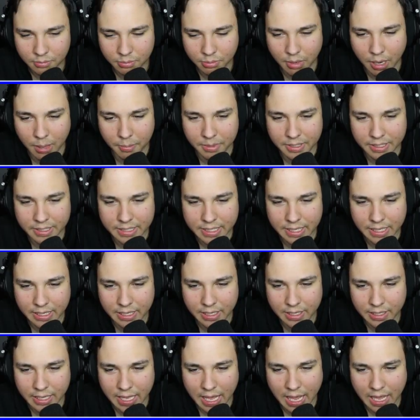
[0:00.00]
Probably
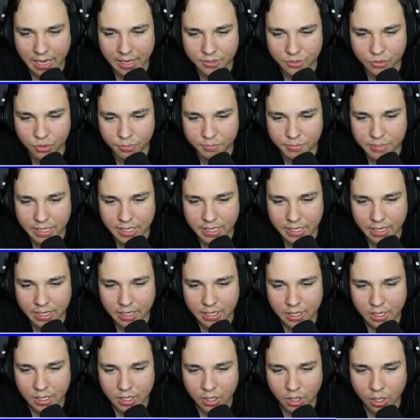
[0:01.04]
Tina. Yeah, I'd assume Tina.
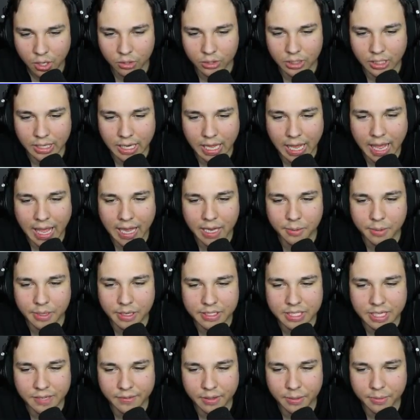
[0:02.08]
Hold on. Uh, anyone
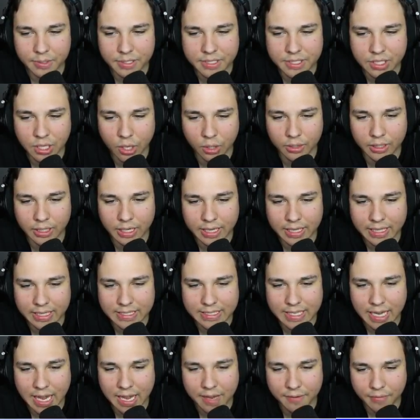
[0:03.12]
else have anyone stolen? I
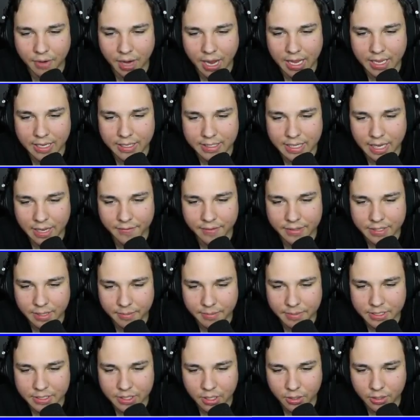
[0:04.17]
think Dave, right? Dave had
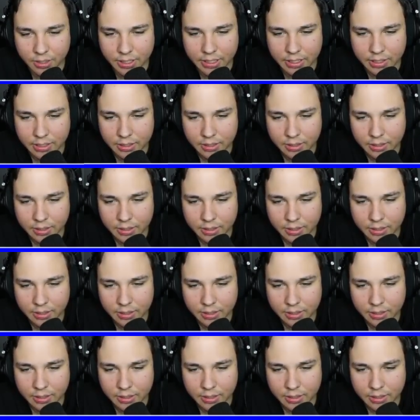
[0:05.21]
something stolen.